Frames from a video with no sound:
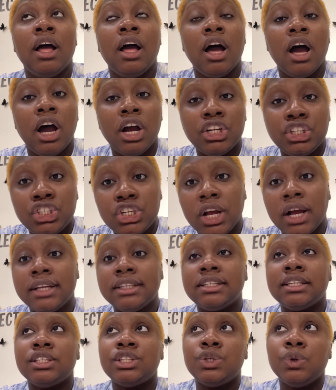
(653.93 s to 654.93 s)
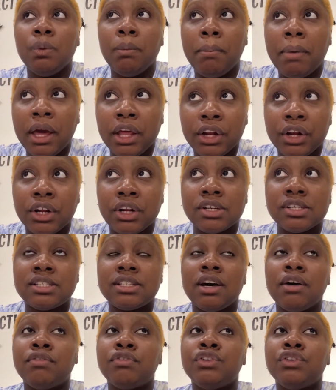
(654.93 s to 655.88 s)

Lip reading: adjust and to better yourself.